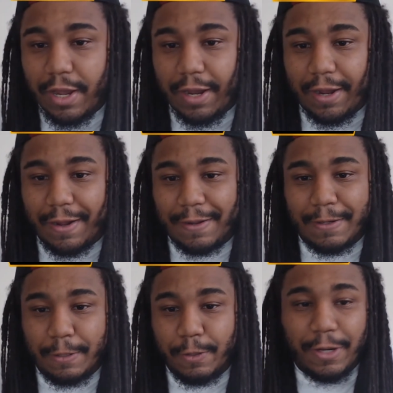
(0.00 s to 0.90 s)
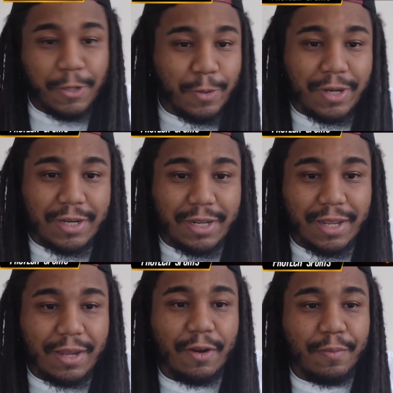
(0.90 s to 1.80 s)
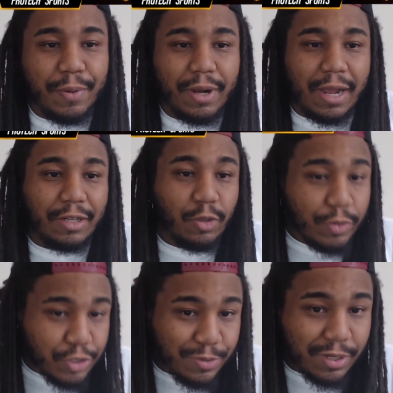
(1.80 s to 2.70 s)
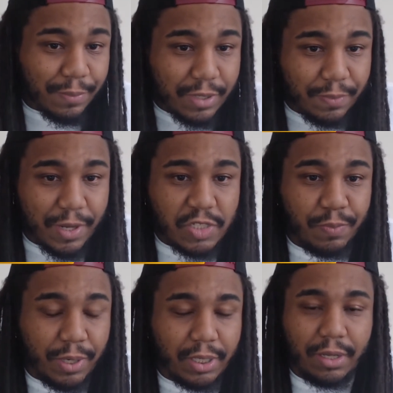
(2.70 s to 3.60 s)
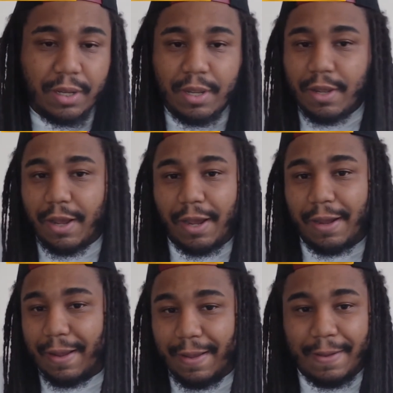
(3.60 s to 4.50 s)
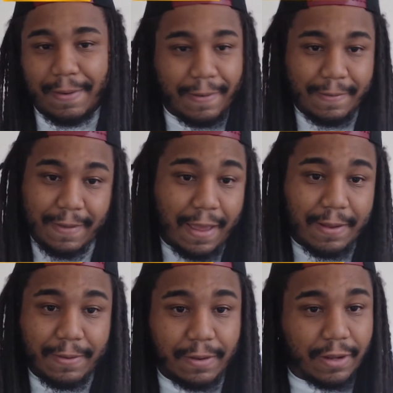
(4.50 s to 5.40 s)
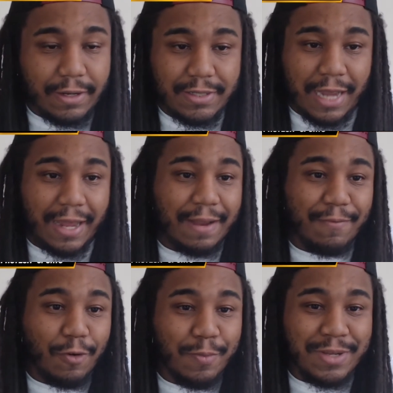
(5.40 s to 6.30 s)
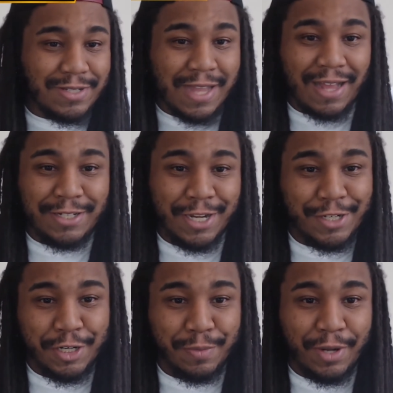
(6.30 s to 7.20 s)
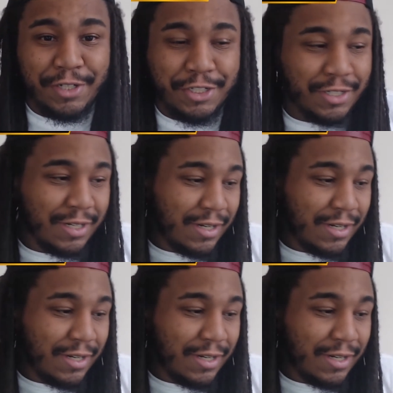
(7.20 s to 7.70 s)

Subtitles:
You didn't do anything here, but I do wish you number the best, buddy. The tight end room is not changing much.